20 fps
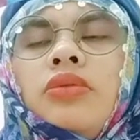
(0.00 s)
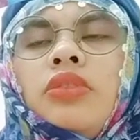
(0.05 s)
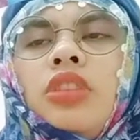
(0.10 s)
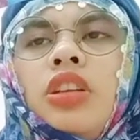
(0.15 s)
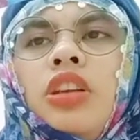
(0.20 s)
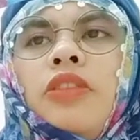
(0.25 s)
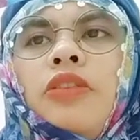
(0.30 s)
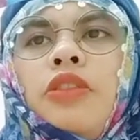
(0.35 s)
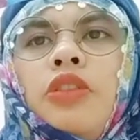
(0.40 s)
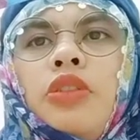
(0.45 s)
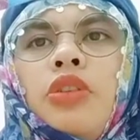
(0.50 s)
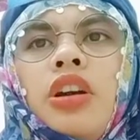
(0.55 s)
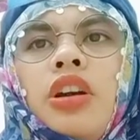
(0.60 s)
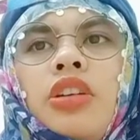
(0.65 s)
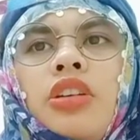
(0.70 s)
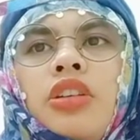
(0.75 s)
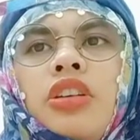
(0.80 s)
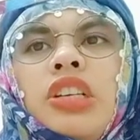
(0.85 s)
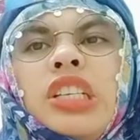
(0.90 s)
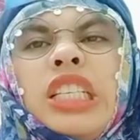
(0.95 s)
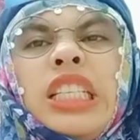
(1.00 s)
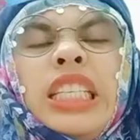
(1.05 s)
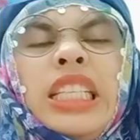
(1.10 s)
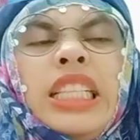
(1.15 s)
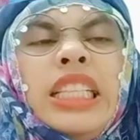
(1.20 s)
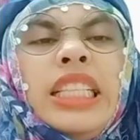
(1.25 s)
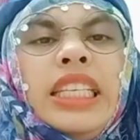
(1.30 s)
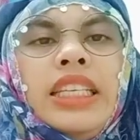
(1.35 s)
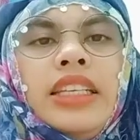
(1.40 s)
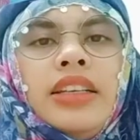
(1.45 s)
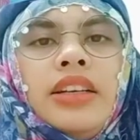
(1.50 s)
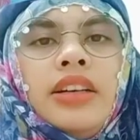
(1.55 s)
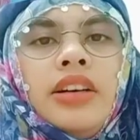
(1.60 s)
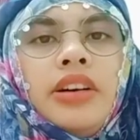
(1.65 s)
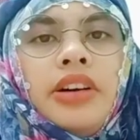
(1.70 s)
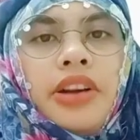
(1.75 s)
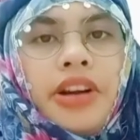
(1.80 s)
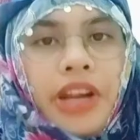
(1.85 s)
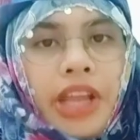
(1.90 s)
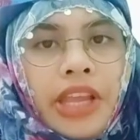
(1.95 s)
really
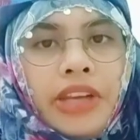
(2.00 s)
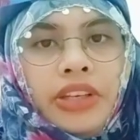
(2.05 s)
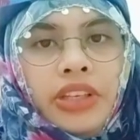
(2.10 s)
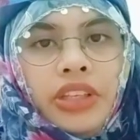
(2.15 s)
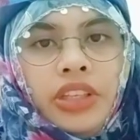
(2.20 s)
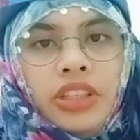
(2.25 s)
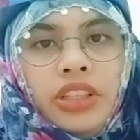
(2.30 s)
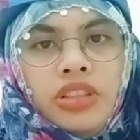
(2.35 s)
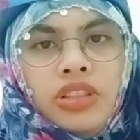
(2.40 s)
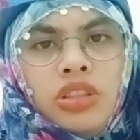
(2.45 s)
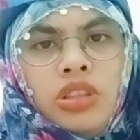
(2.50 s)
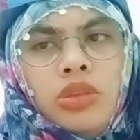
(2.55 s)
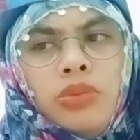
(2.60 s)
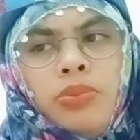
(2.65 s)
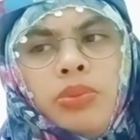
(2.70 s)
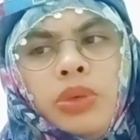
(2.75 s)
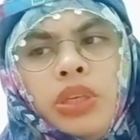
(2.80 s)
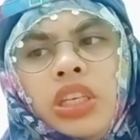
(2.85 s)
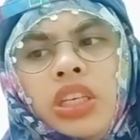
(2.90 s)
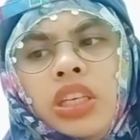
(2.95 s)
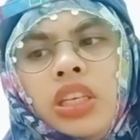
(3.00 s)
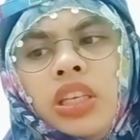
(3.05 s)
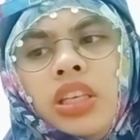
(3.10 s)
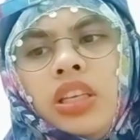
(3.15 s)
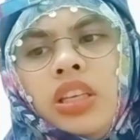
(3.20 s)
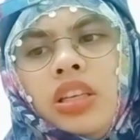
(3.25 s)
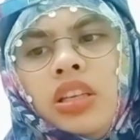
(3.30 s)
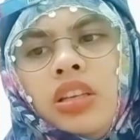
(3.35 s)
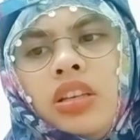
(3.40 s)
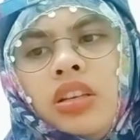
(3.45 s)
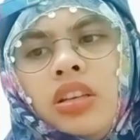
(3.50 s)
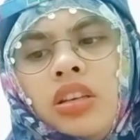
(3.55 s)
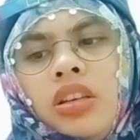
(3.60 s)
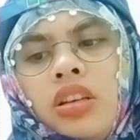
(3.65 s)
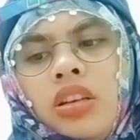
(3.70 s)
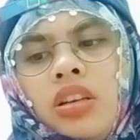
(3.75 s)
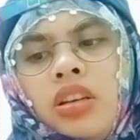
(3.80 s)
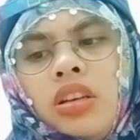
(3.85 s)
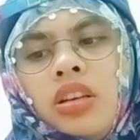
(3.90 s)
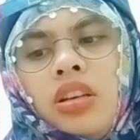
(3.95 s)
ready to be
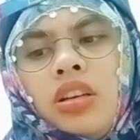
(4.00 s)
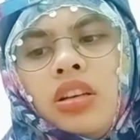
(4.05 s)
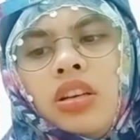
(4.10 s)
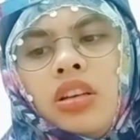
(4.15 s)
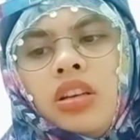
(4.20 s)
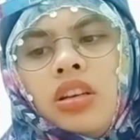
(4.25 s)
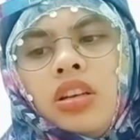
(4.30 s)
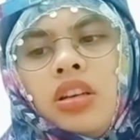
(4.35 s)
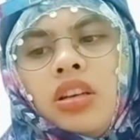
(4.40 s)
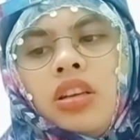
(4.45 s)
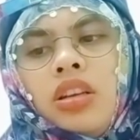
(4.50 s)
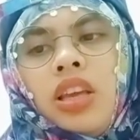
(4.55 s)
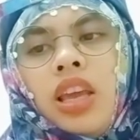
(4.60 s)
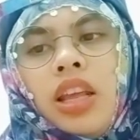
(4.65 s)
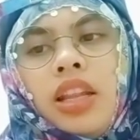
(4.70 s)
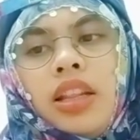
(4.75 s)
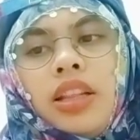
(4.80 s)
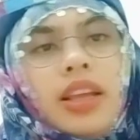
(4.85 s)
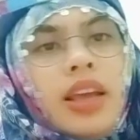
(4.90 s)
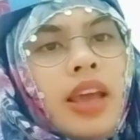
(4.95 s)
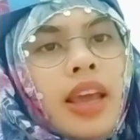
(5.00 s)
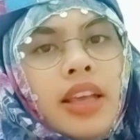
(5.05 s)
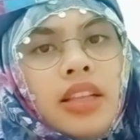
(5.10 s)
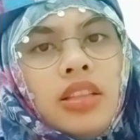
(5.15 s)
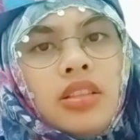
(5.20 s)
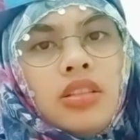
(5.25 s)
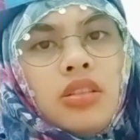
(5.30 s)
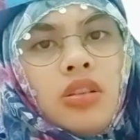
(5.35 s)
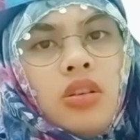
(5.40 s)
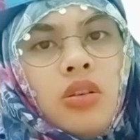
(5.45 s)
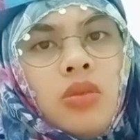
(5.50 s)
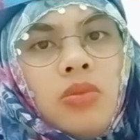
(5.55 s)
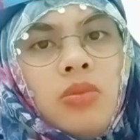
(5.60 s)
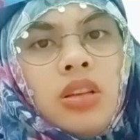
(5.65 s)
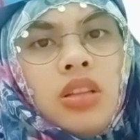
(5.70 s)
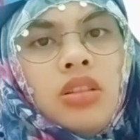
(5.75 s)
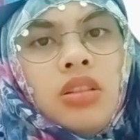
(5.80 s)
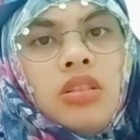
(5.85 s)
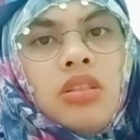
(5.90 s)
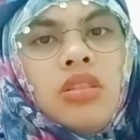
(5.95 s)
get the hate
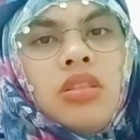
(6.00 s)
comment,